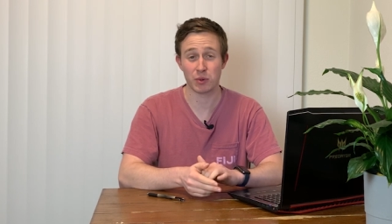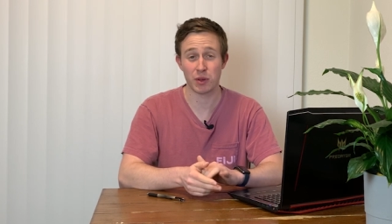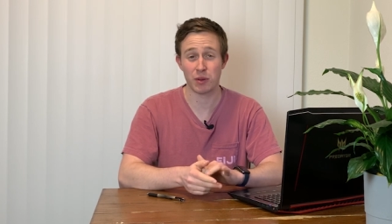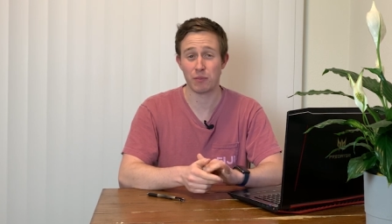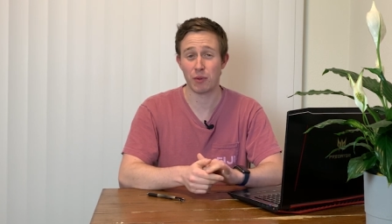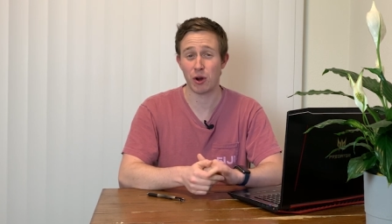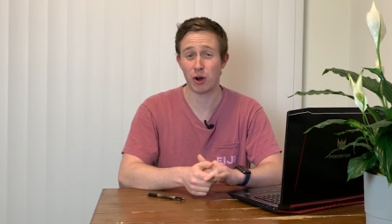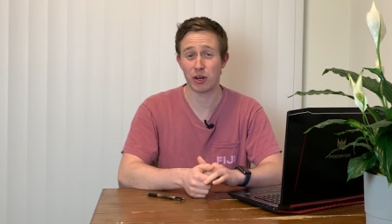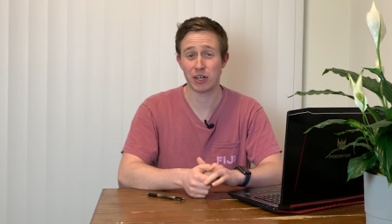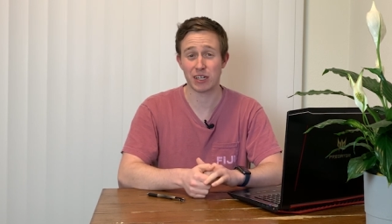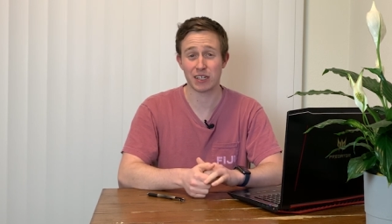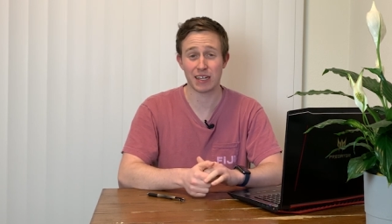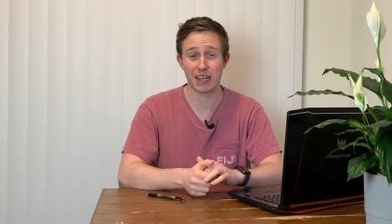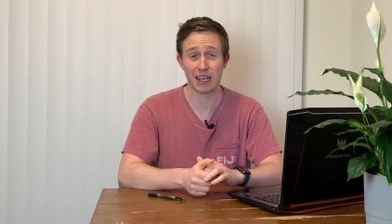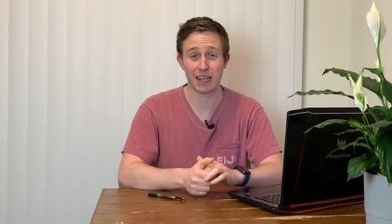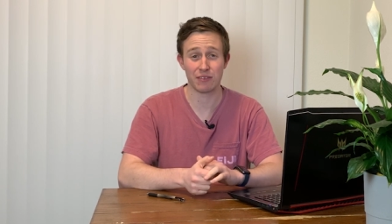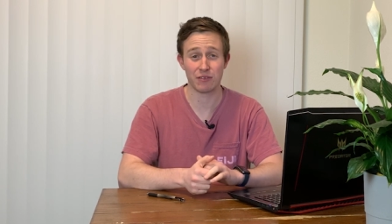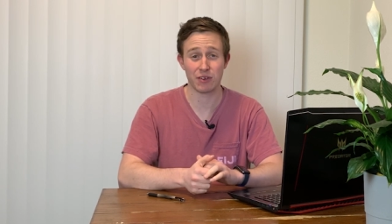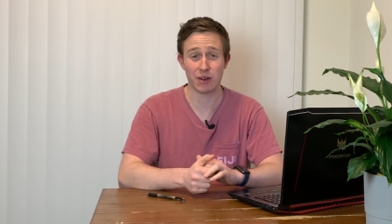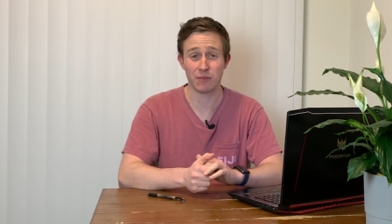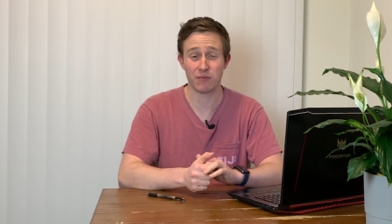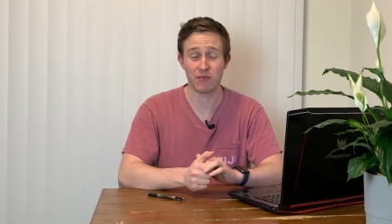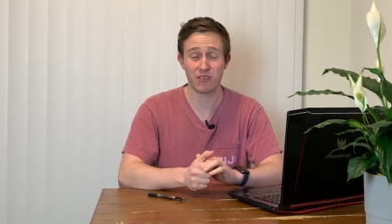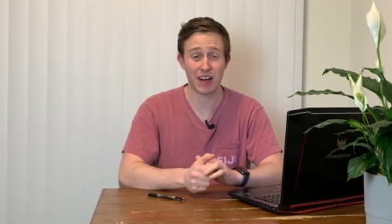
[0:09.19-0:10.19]
where the market
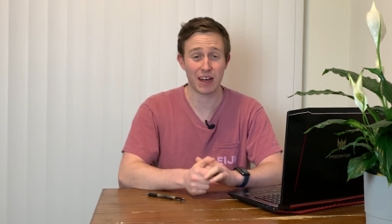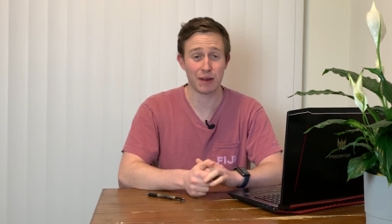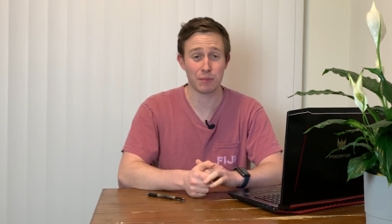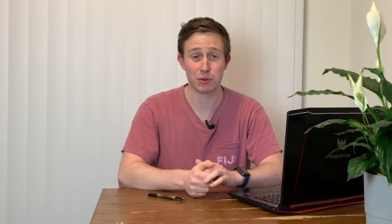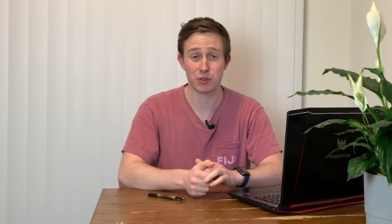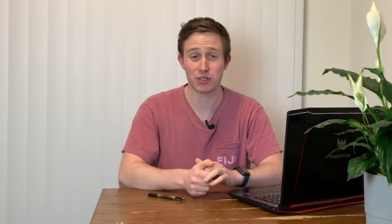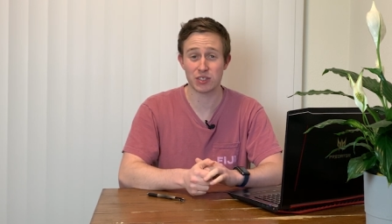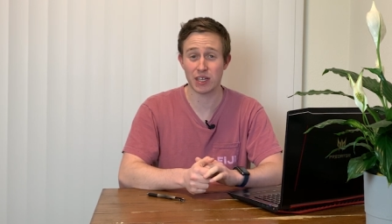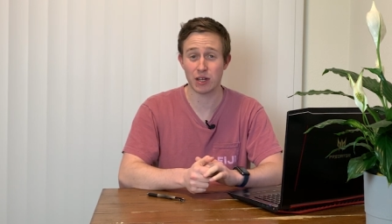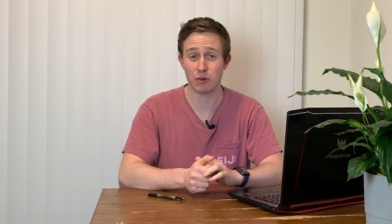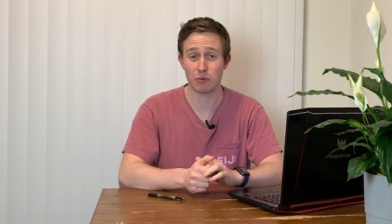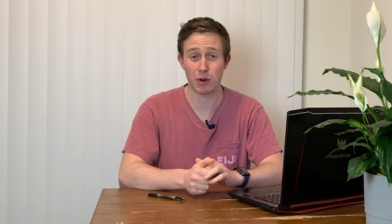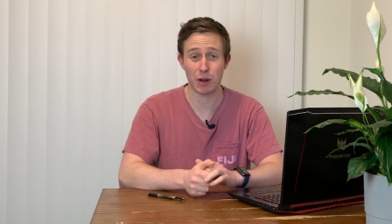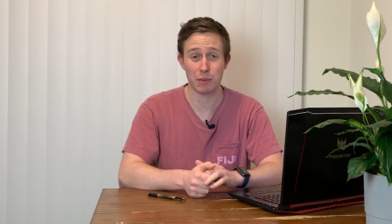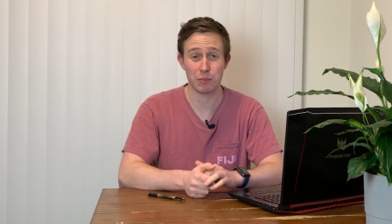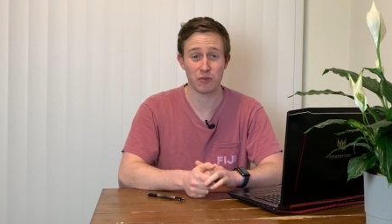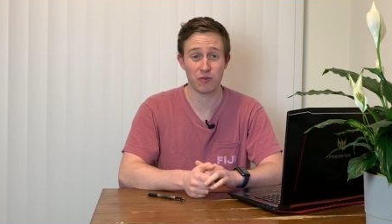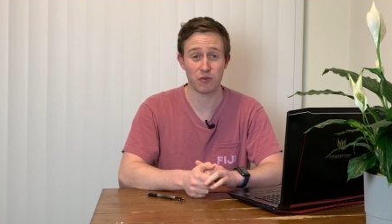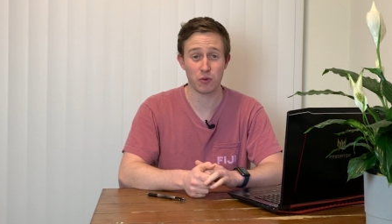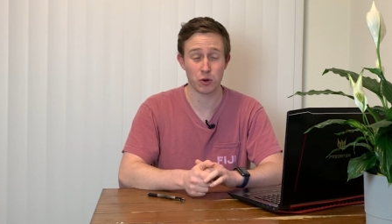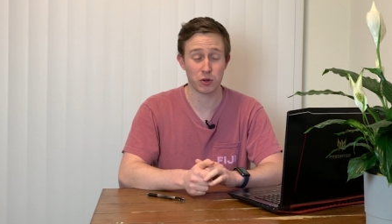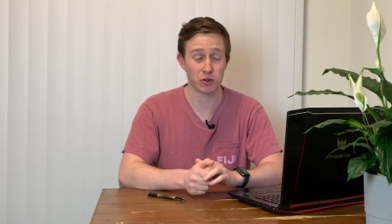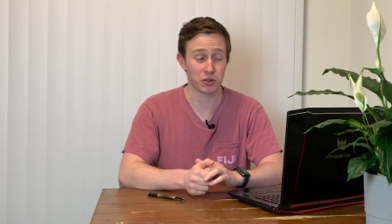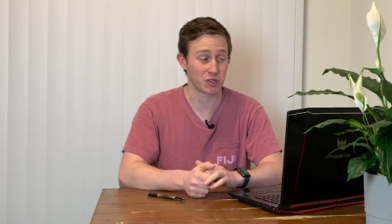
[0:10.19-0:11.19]
gave up five percent right
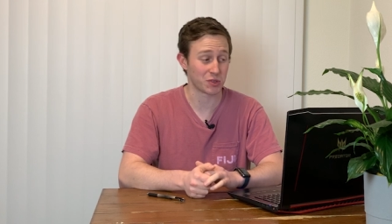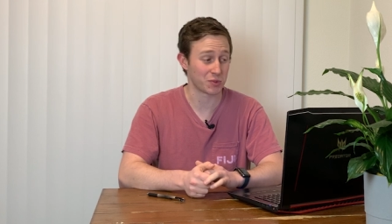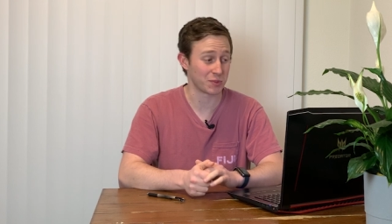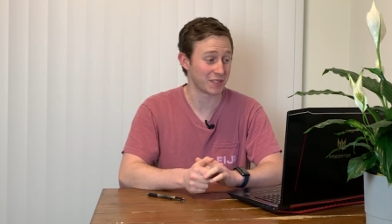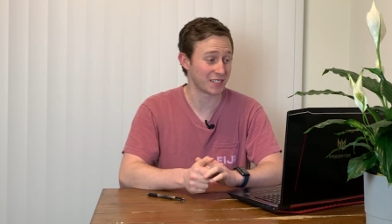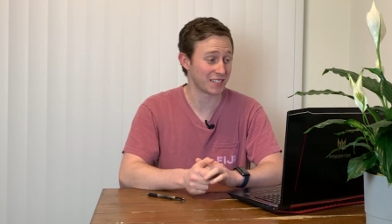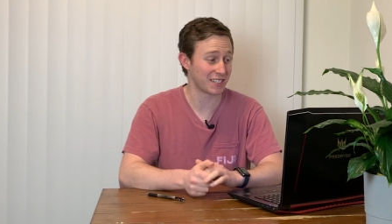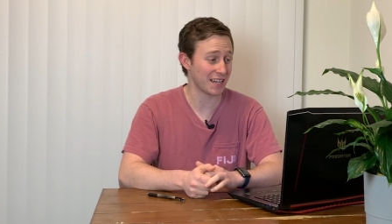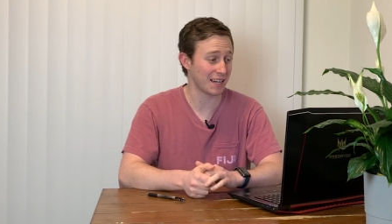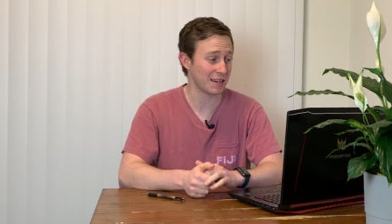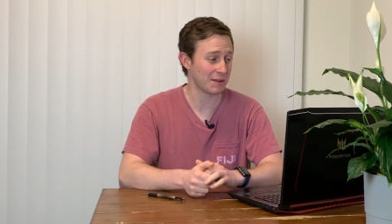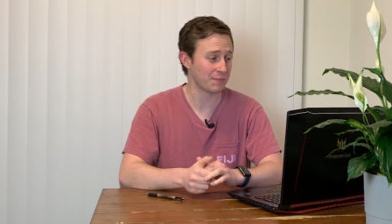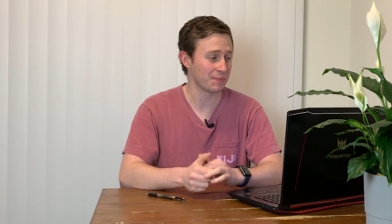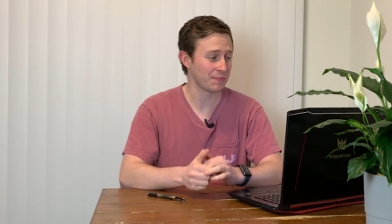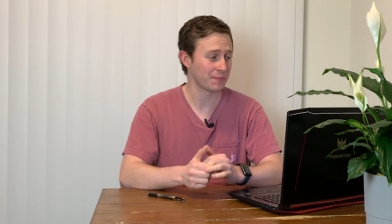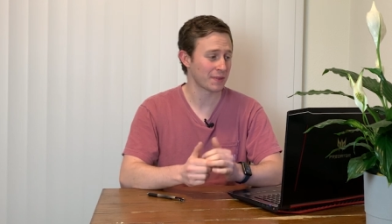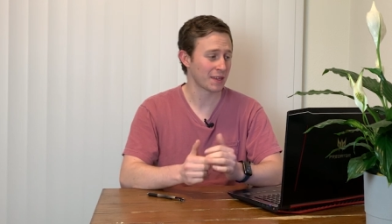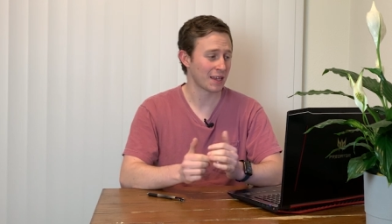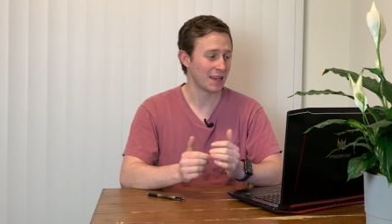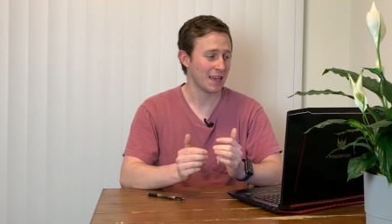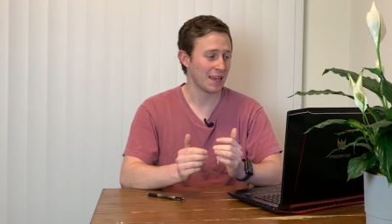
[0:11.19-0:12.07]
before Christmas Day.